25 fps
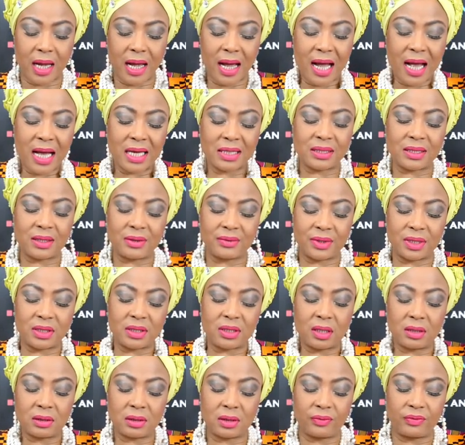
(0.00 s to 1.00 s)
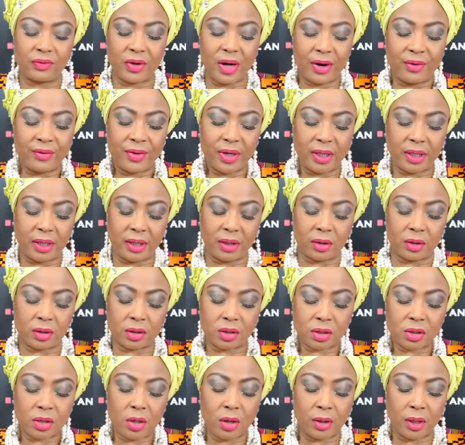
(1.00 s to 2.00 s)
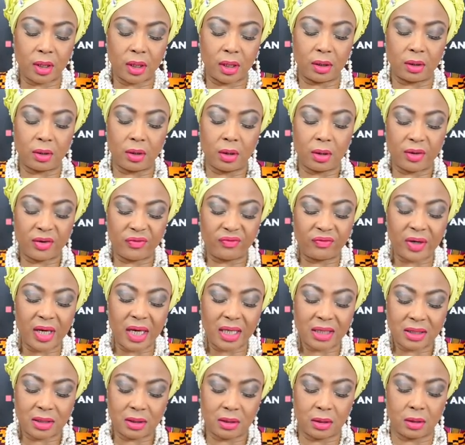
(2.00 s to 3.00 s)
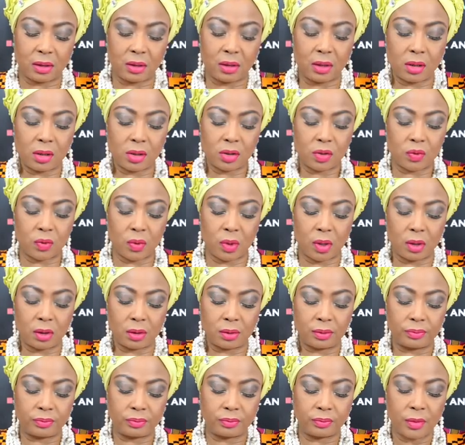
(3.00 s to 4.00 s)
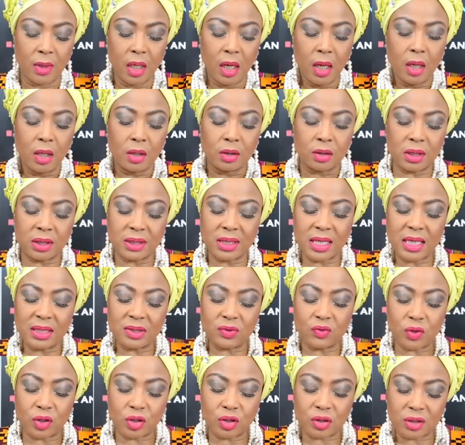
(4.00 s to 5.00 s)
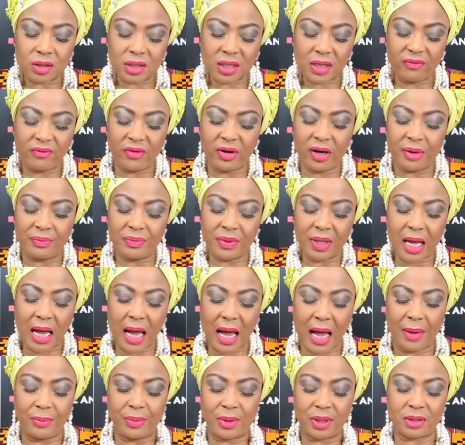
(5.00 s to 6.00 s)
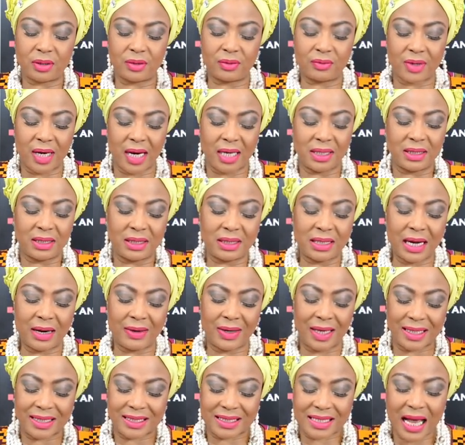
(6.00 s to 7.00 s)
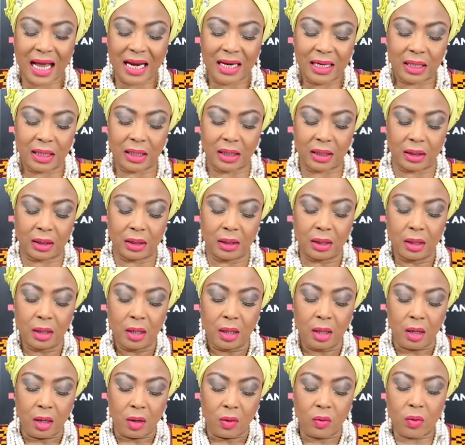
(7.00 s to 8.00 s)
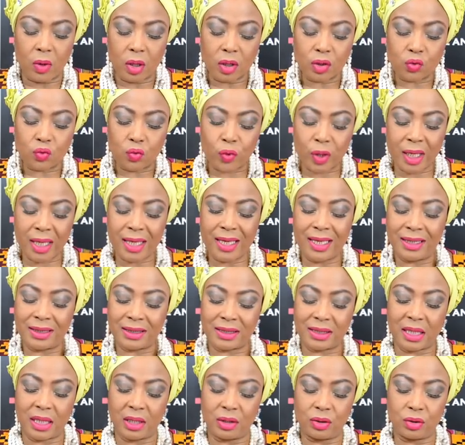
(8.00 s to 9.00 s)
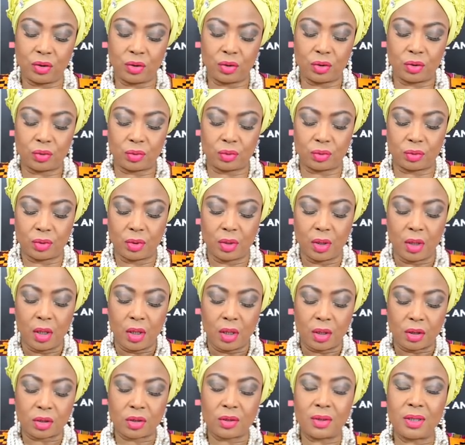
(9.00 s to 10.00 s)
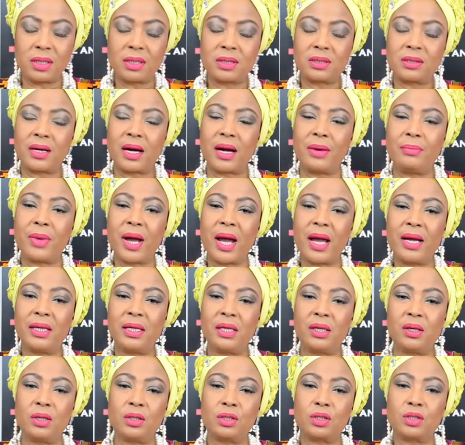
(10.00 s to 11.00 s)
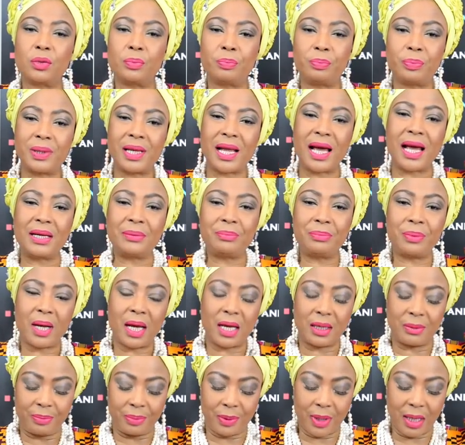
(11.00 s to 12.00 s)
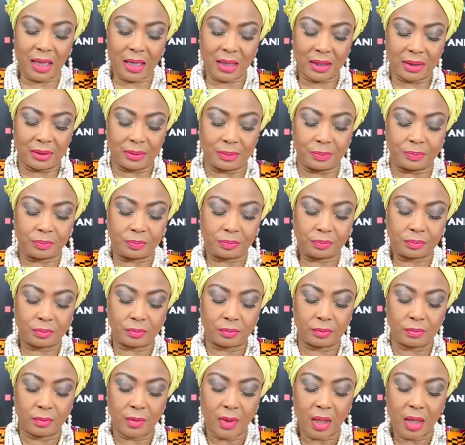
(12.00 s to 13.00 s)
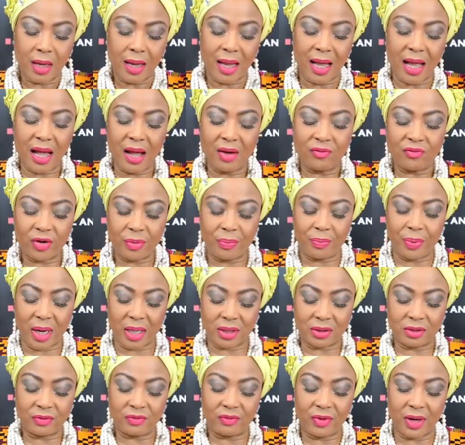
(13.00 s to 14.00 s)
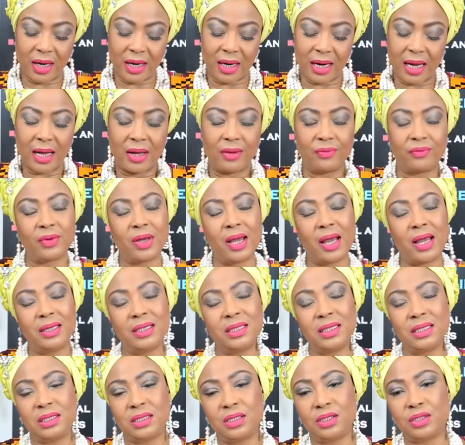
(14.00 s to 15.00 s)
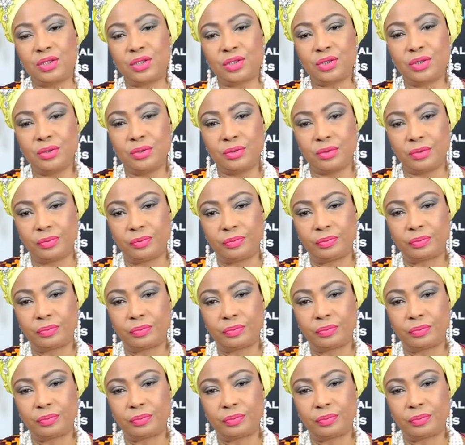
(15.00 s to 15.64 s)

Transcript: as a result of our reading or studying or reflecting on God's word. She says we should develop the habit of writing down exactly what we intend to do. So he's reminding us to plan, plan, plan every part of our life. And this is true.